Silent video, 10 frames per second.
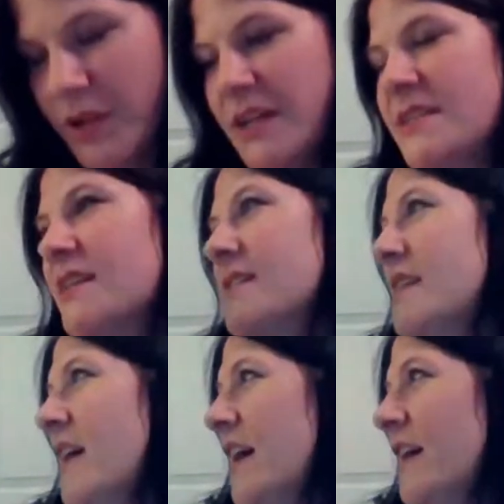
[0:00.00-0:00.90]
but it
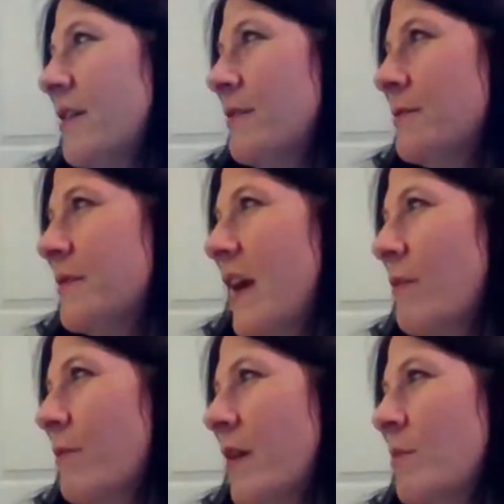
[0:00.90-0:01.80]
doesn't have
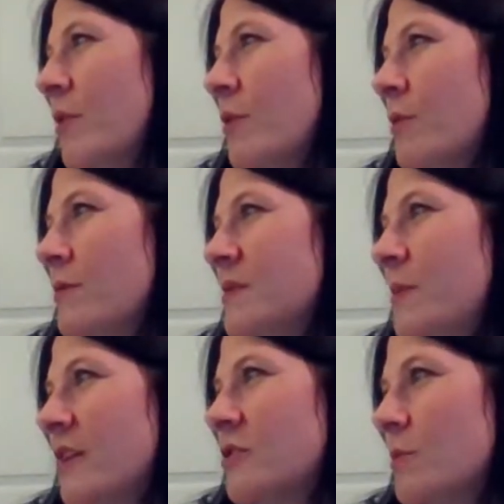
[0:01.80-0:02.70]
that rainbow
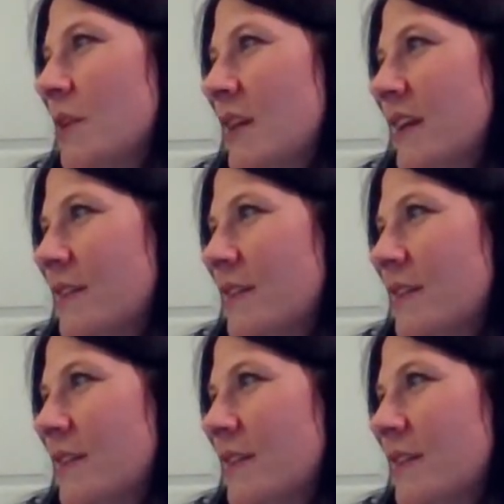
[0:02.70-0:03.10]
spectrum in it,